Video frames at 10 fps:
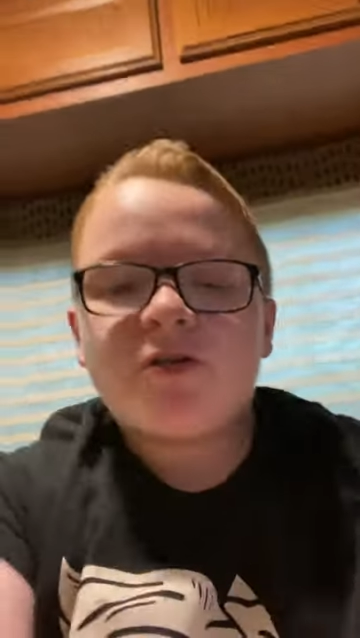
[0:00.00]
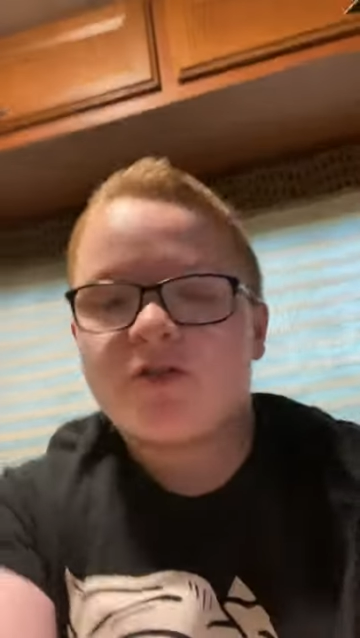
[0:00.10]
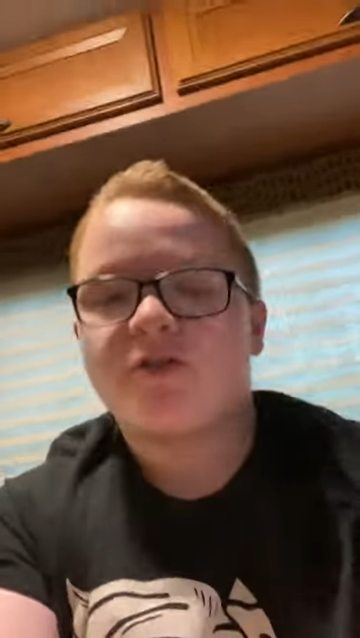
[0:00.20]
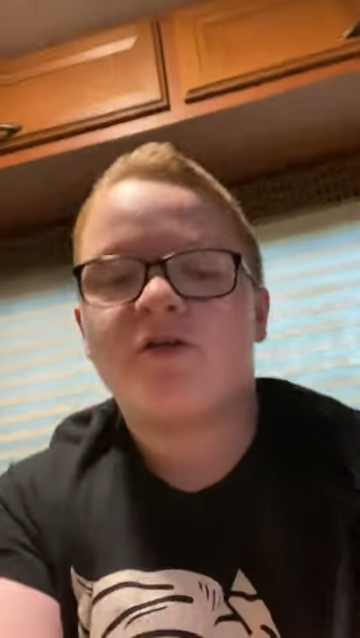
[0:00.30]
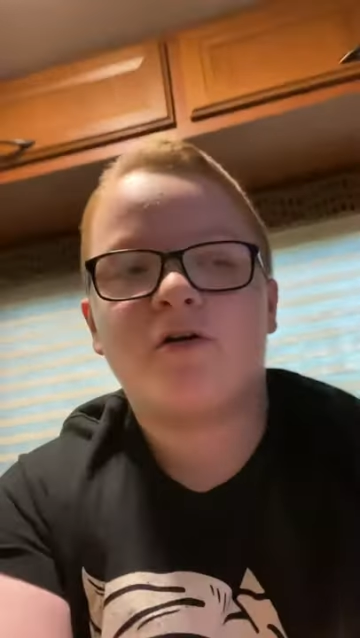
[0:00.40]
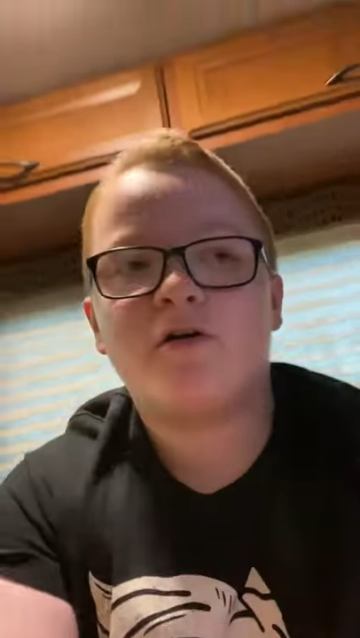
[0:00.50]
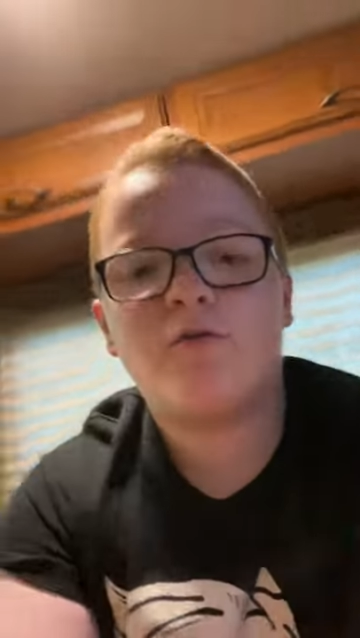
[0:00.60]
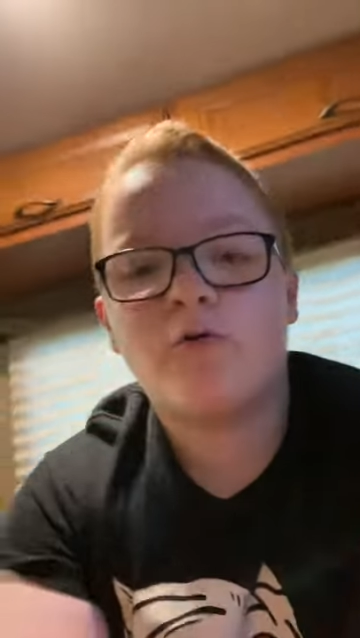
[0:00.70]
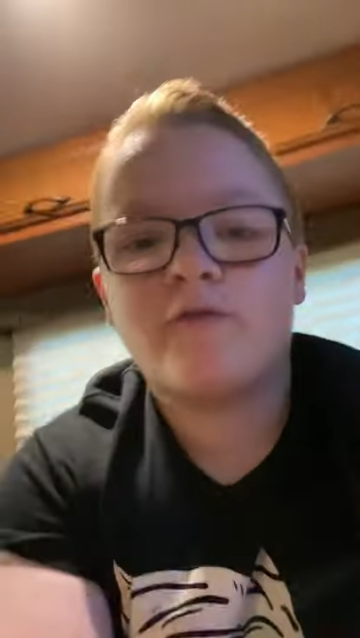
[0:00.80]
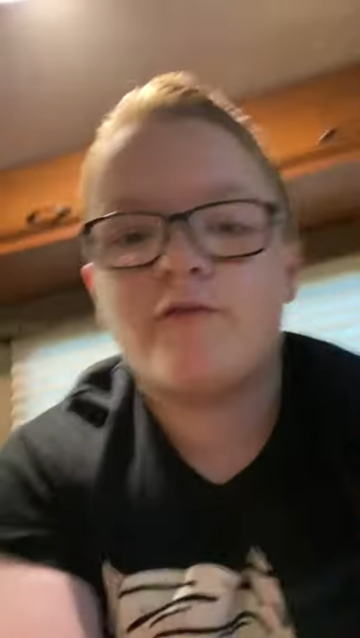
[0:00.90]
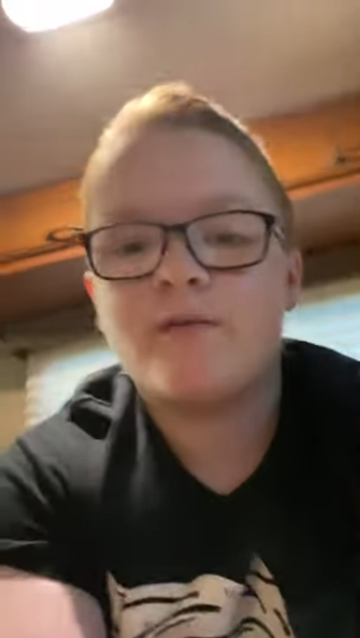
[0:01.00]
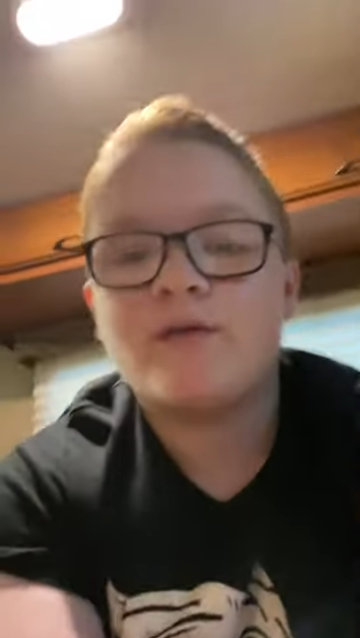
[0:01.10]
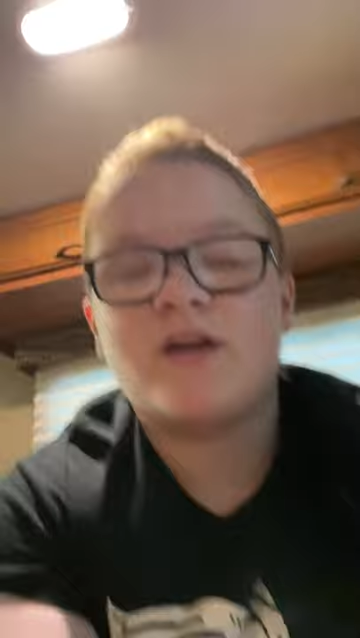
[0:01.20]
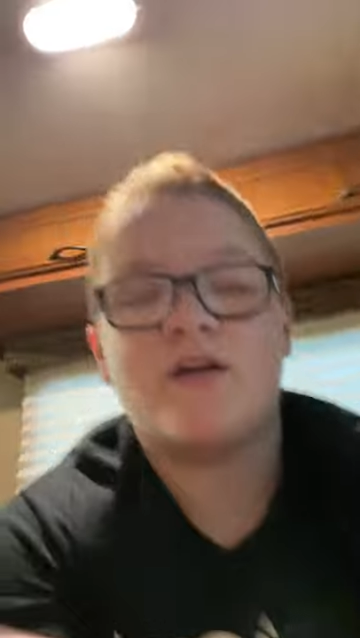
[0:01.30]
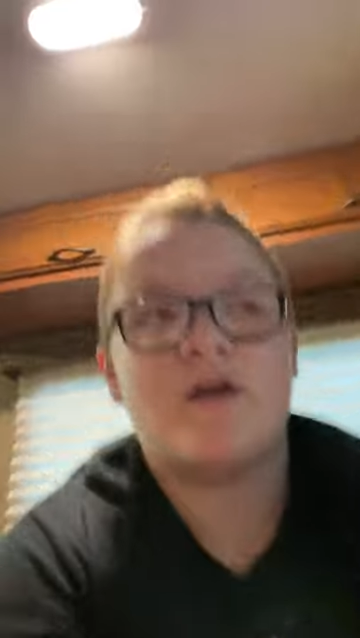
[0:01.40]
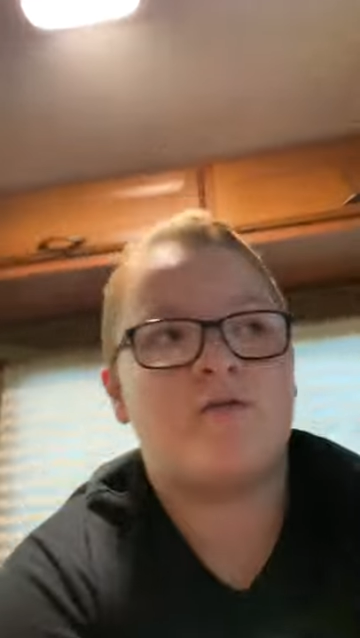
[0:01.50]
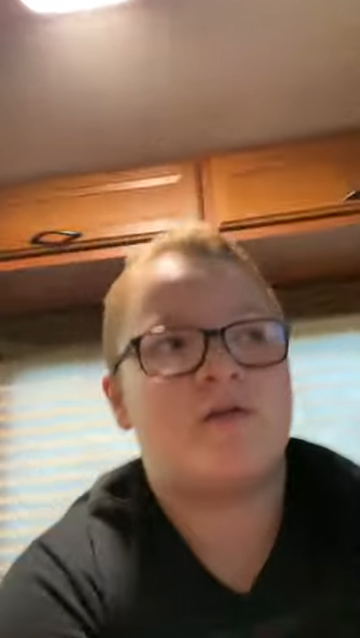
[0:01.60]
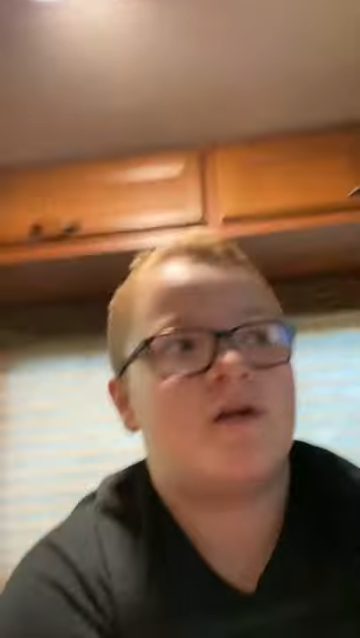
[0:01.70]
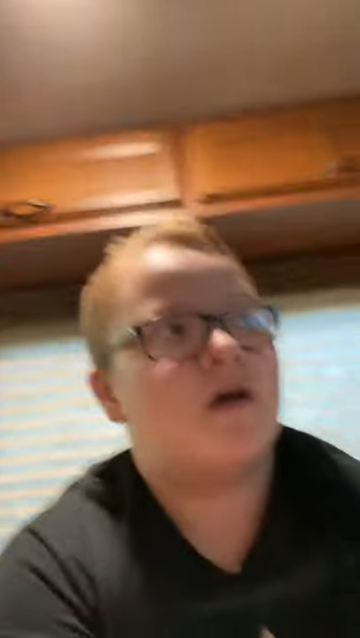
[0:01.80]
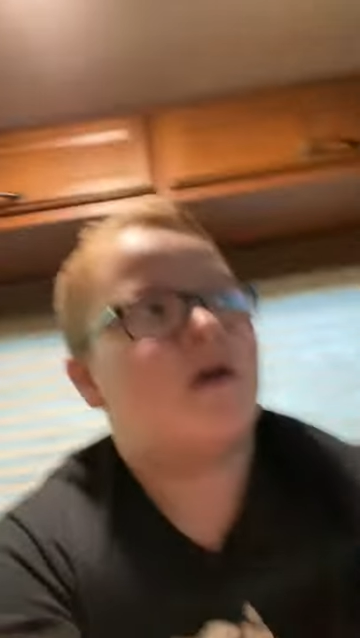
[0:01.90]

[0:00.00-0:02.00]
Just took a quarter for them to get going.